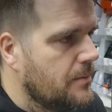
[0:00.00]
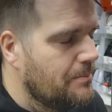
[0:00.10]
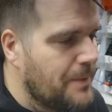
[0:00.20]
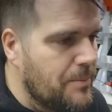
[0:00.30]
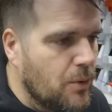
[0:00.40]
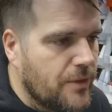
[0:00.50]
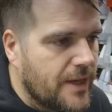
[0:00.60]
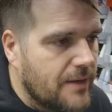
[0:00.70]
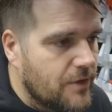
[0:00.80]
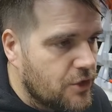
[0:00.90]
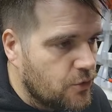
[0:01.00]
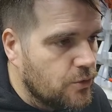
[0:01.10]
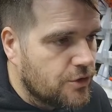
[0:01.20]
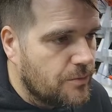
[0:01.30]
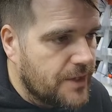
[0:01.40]
people think if you
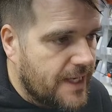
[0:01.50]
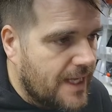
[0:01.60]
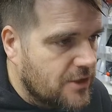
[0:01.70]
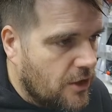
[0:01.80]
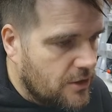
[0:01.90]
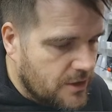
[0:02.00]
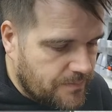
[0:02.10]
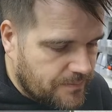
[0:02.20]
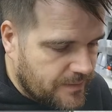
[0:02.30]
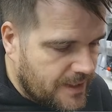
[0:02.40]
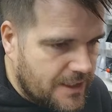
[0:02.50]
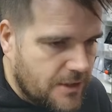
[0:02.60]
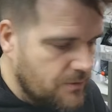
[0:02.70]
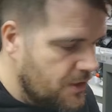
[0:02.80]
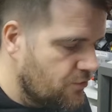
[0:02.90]
short something, it gets hot. That's
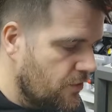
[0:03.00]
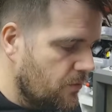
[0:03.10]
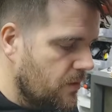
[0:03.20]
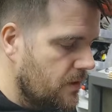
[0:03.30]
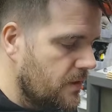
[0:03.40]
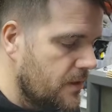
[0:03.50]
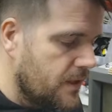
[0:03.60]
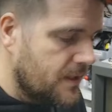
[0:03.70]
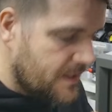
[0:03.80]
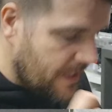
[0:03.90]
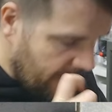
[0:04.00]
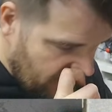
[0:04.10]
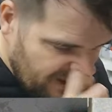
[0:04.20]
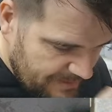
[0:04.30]
only true until